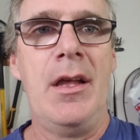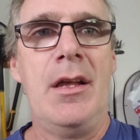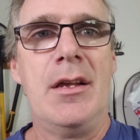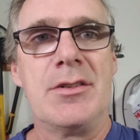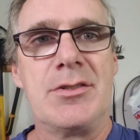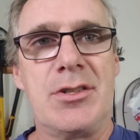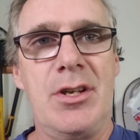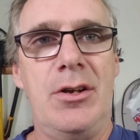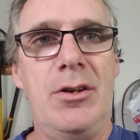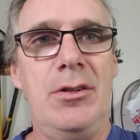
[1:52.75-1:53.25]

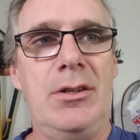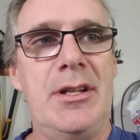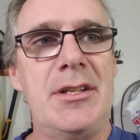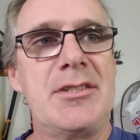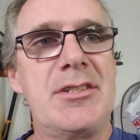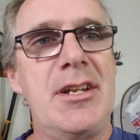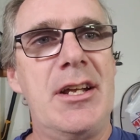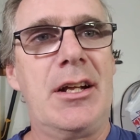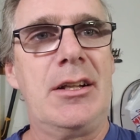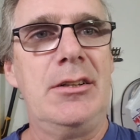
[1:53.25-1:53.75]
So
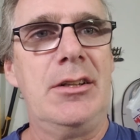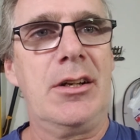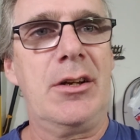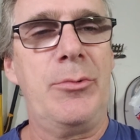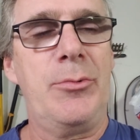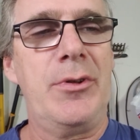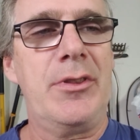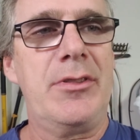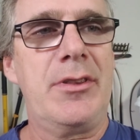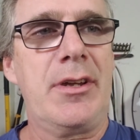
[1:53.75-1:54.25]
let's take a look at
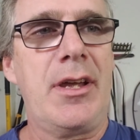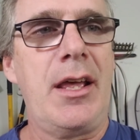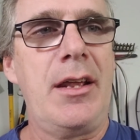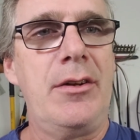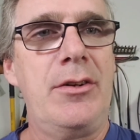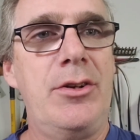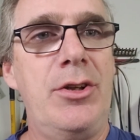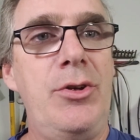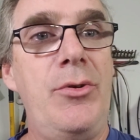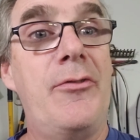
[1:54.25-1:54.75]
what they got
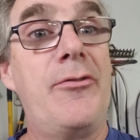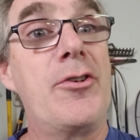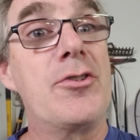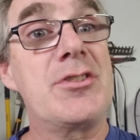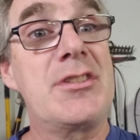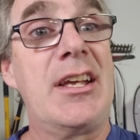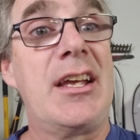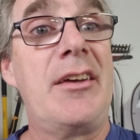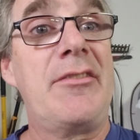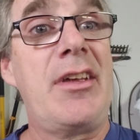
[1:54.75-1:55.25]
to do. The
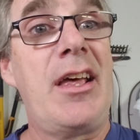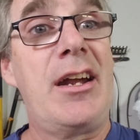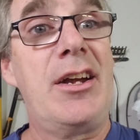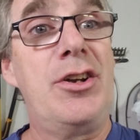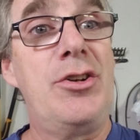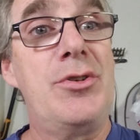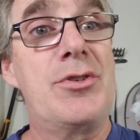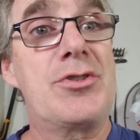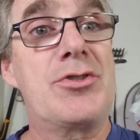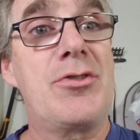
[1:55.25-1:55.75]
first thing I've got to
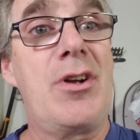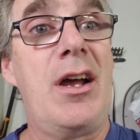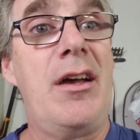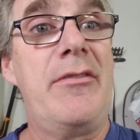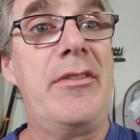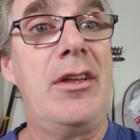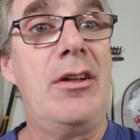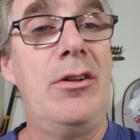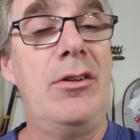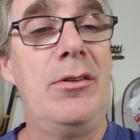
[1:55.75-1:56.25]
do is drive
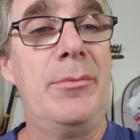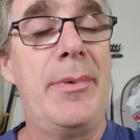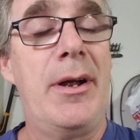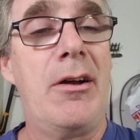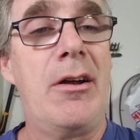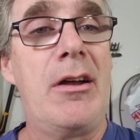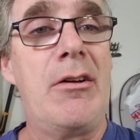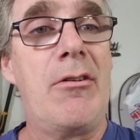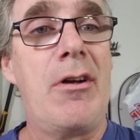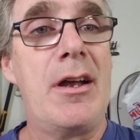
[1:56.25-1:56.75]
the old
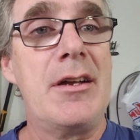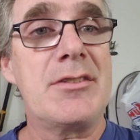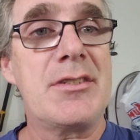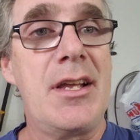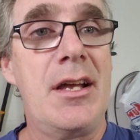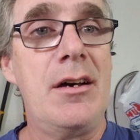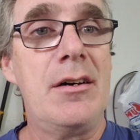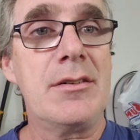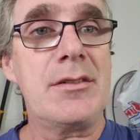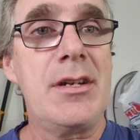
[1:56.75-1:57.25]
bearing race
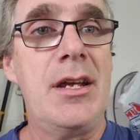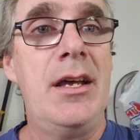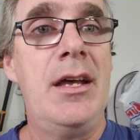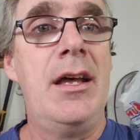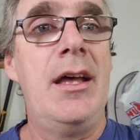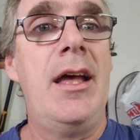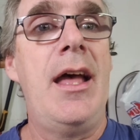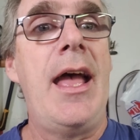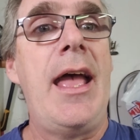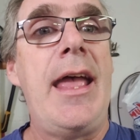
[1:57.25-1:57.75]
out
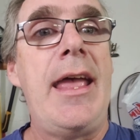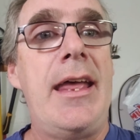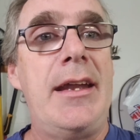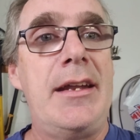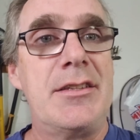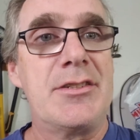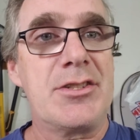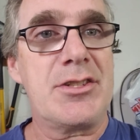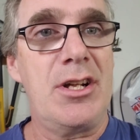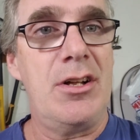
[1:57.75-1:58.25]
and
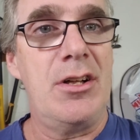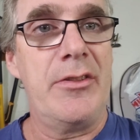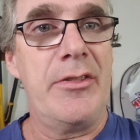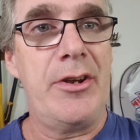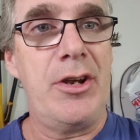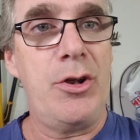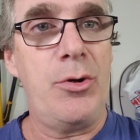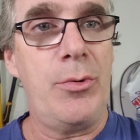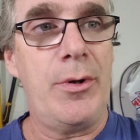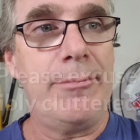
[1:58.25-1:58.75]
install
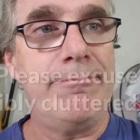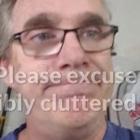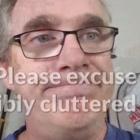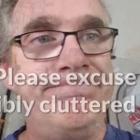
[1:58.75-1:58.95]
the new one.